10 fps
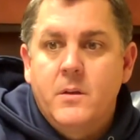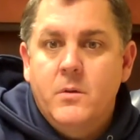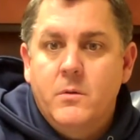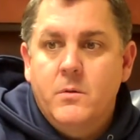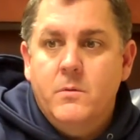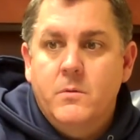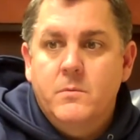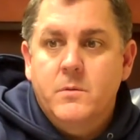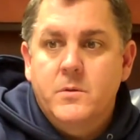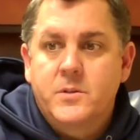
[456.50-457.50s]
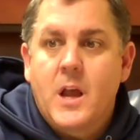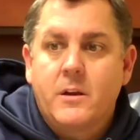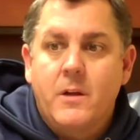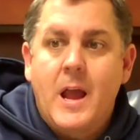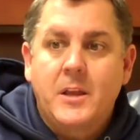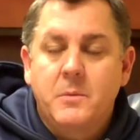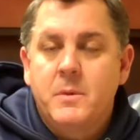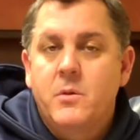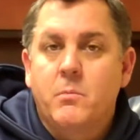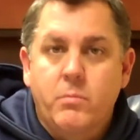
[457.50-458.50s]
her, her soccer
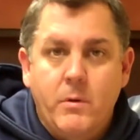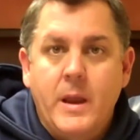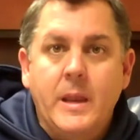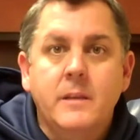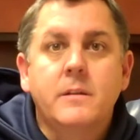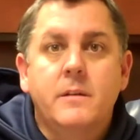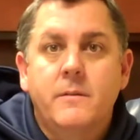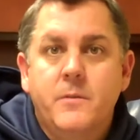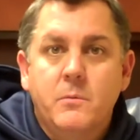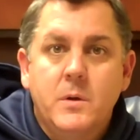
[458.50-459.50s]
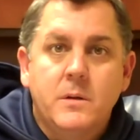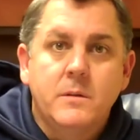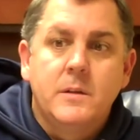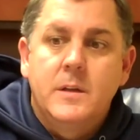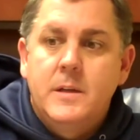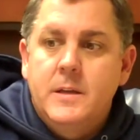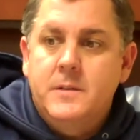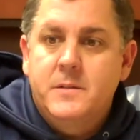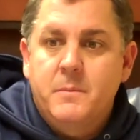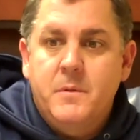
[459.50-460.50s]
acumen, her brain, if you will,
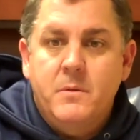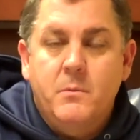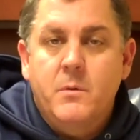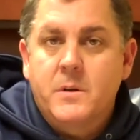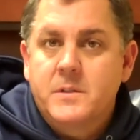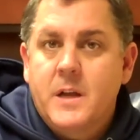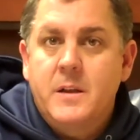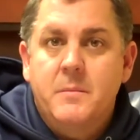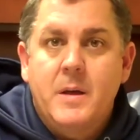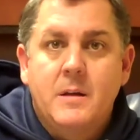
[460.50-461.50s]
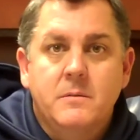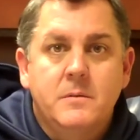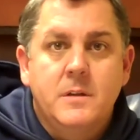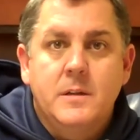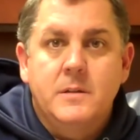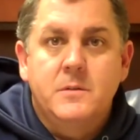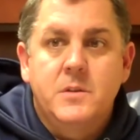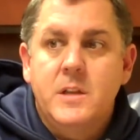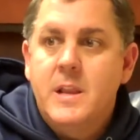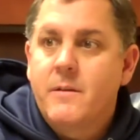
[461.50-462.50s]
is something that we're excited about. Uh,
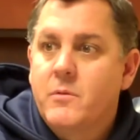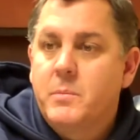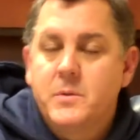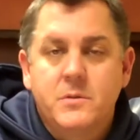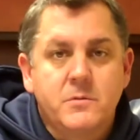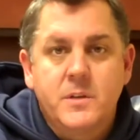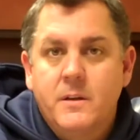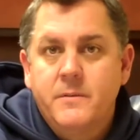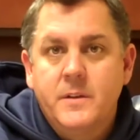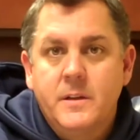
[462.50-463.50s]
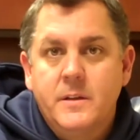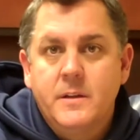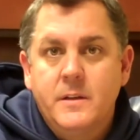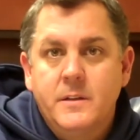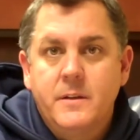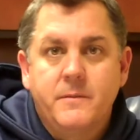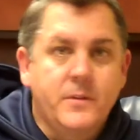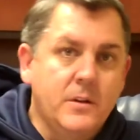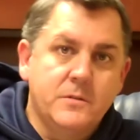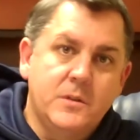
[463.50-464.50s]
she never puts herself in a, in a
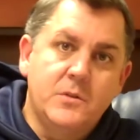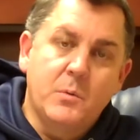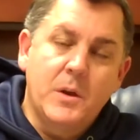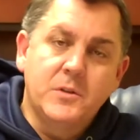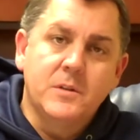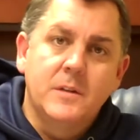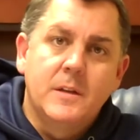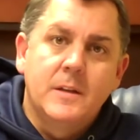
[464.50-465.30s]
difficult situation.